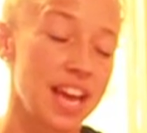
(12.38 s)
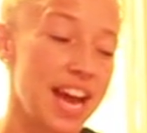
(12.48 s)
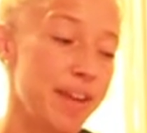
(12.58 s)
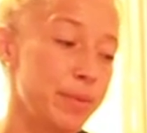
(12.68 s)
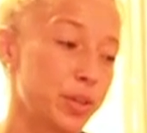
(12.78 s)

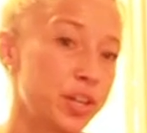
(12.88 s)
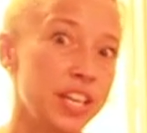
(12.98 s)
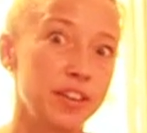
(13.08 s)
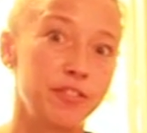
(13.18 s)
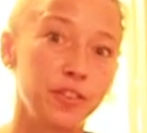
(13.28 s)
I've been
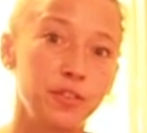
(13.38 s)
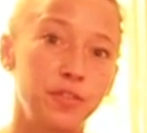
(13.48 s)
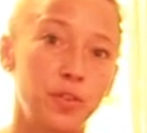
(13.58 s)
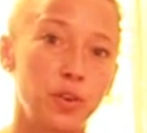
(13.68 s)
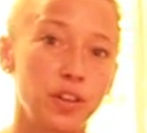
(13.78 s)
cooking food
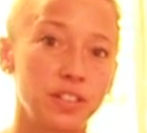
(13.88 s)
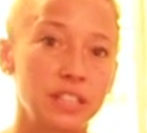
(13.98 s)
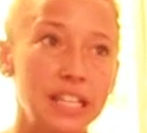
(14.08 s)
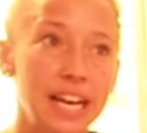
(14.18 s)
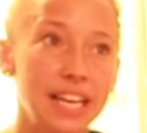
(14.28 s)
for
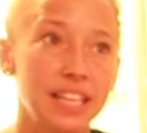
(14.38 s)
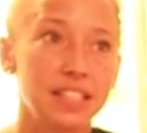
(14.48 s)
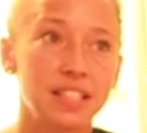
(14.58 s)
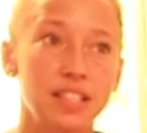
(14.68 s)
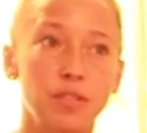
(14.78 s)

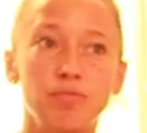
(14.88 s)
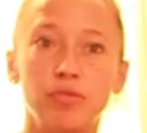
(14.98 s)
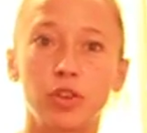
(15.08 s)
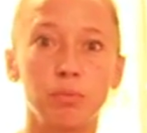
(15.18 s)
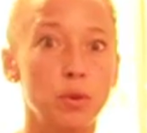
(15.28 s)
clients
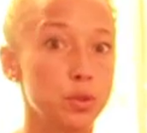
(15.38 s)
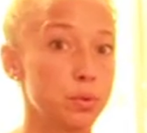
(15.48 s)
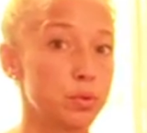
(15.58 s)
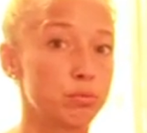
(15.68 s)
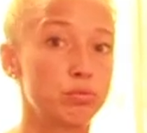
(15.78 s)
for
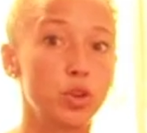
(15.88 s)
multiple